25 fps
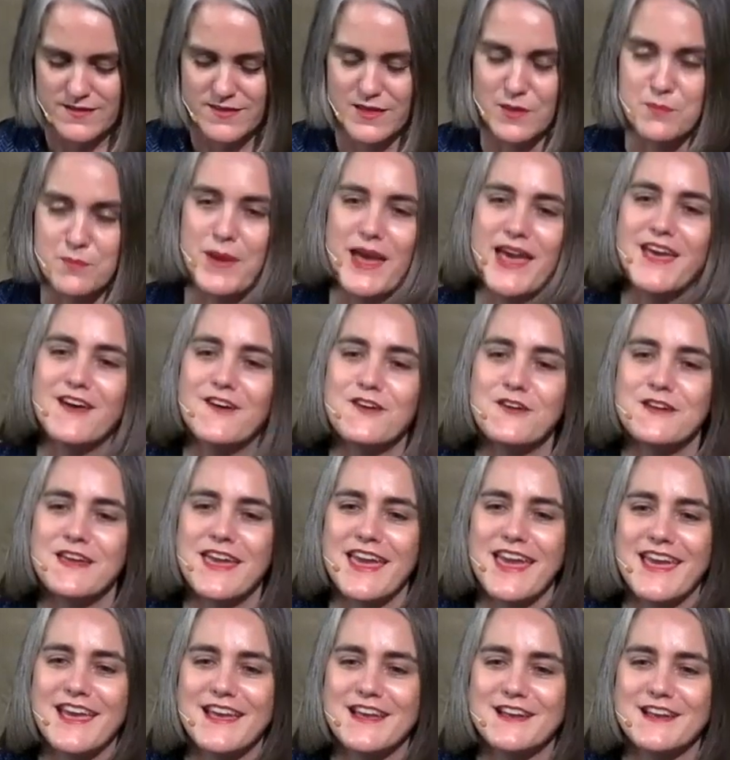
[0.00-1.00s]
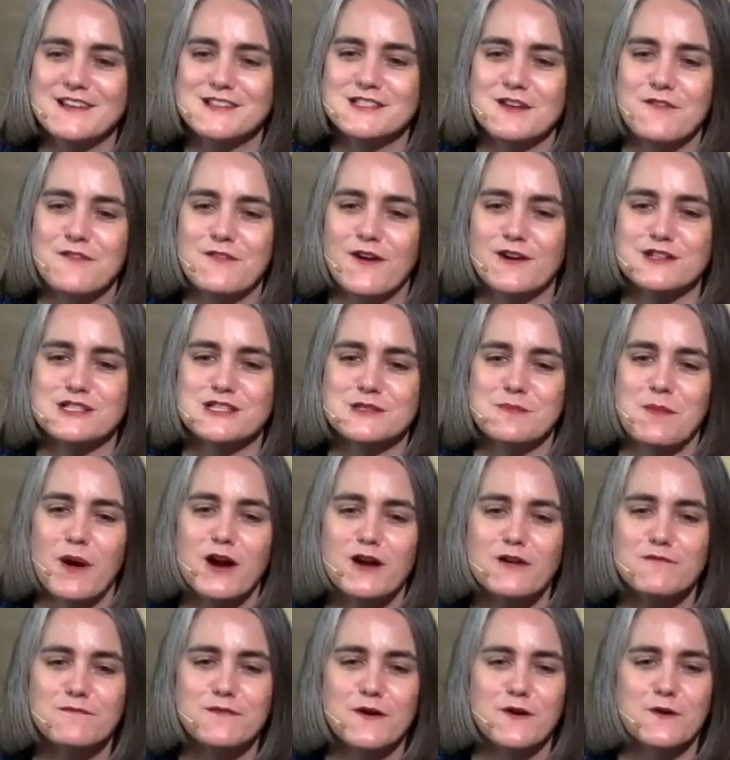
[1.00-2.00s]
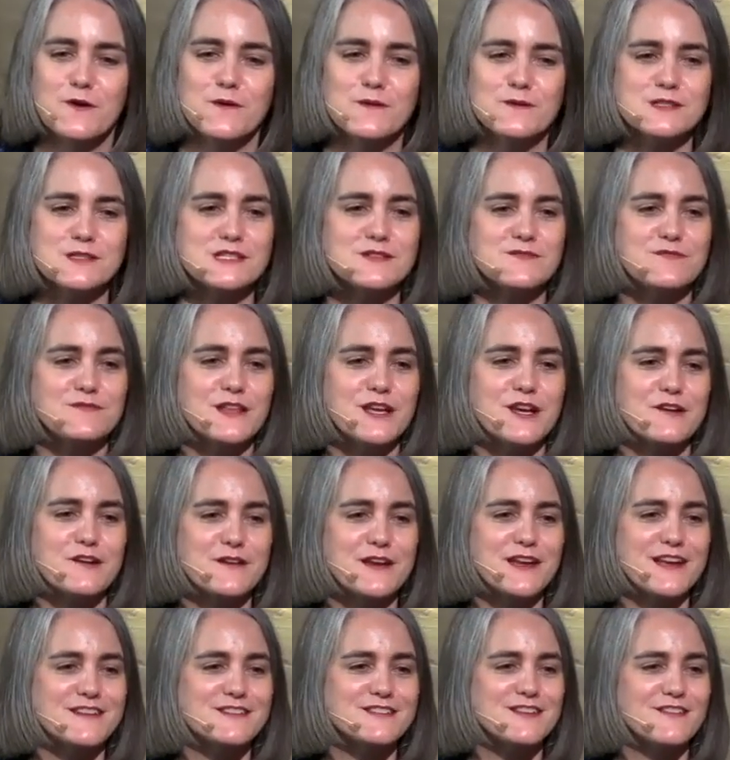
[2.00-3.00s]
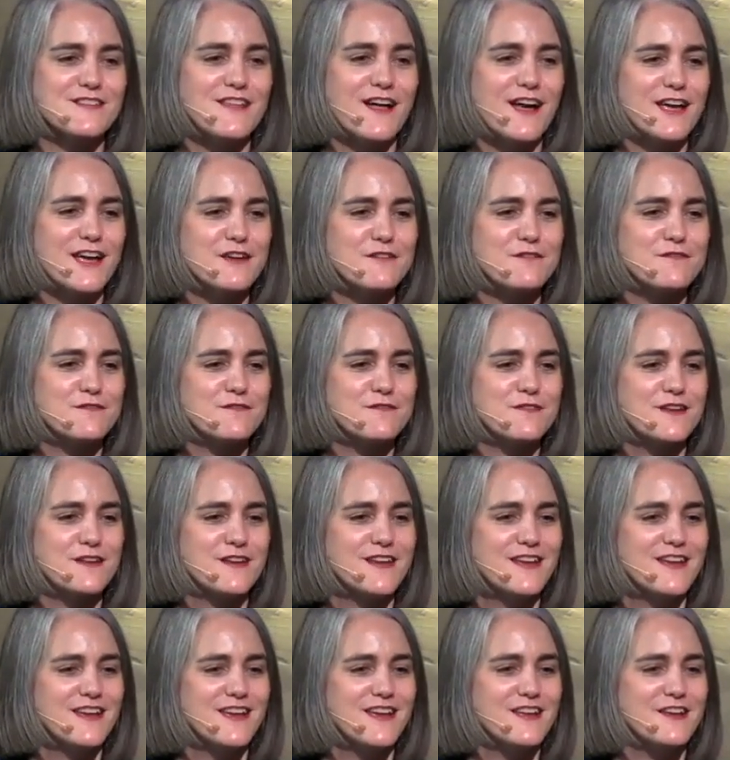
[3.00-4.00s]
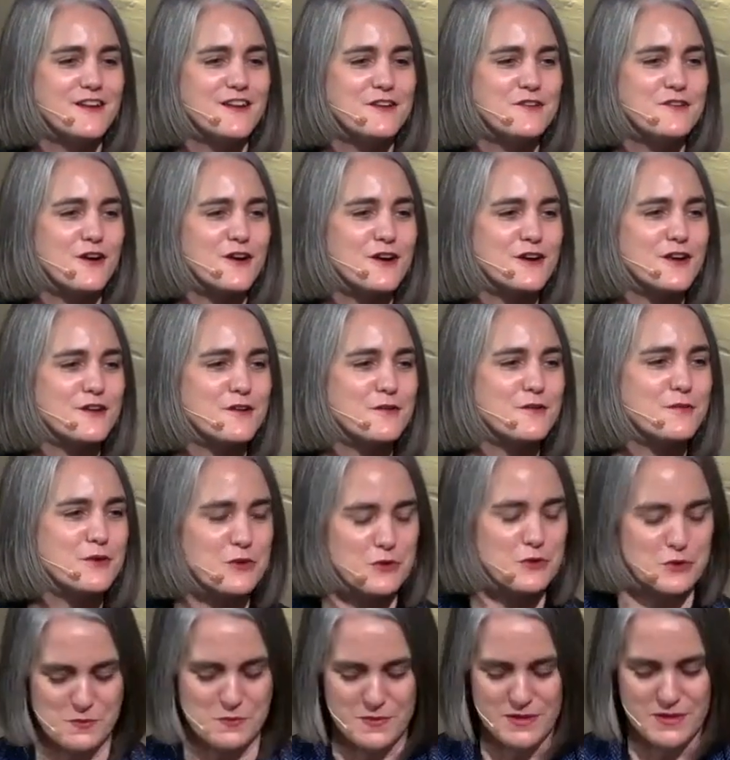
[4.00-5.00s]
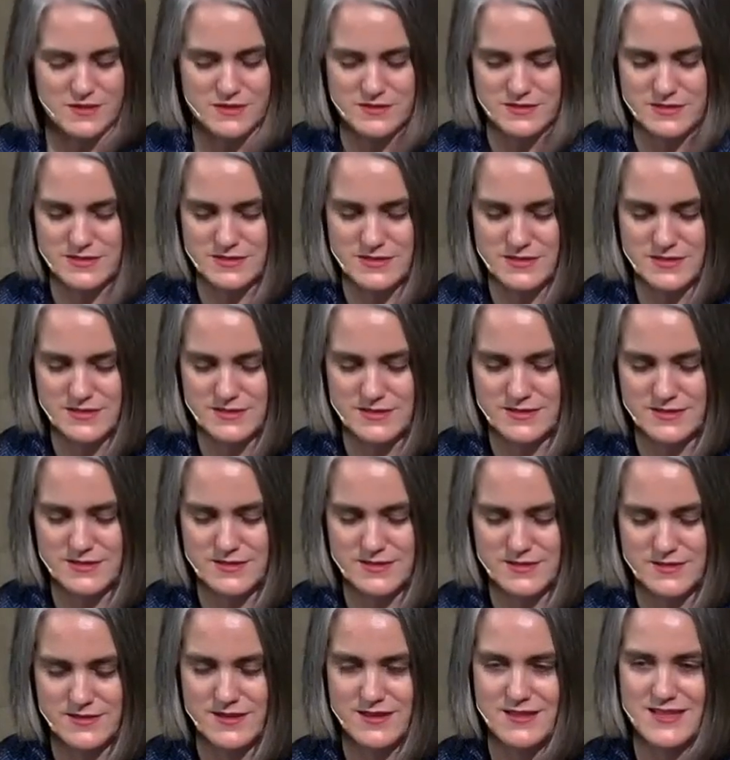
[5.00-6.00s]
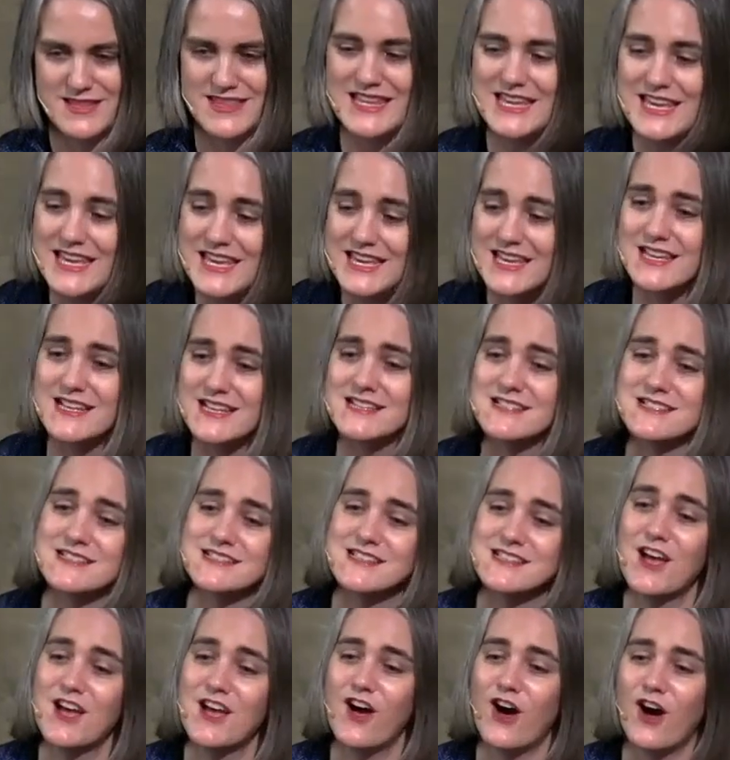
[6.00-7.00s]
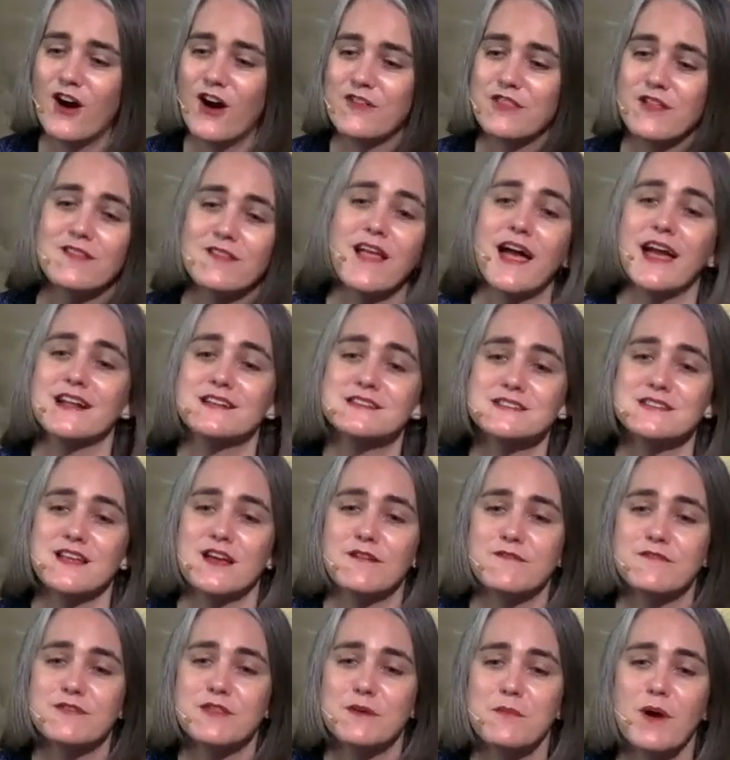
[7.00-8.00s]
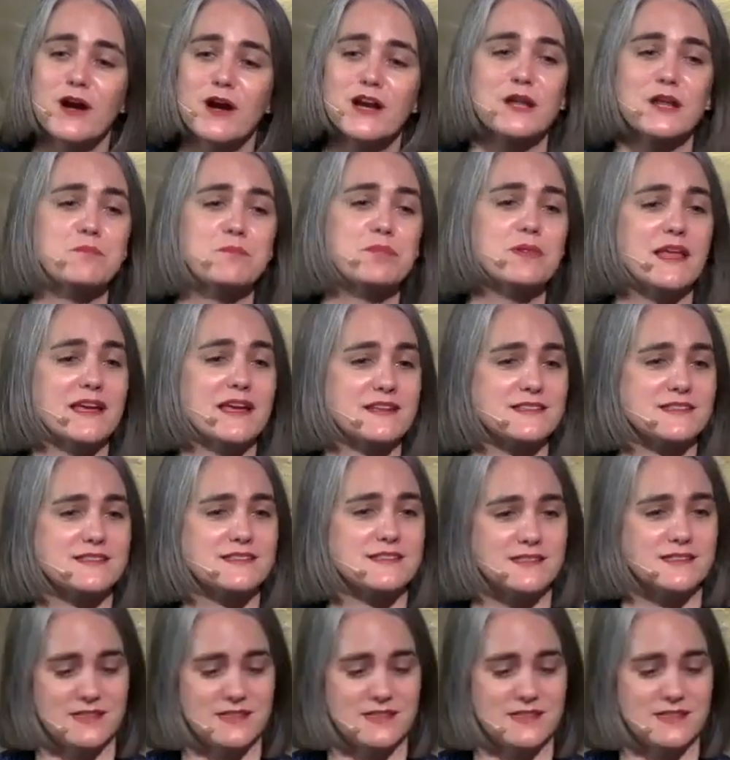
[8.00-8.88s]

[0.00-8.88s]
the pale gaze of our smartphones flickering to life in a darkened room. These are the lights of the marketplace.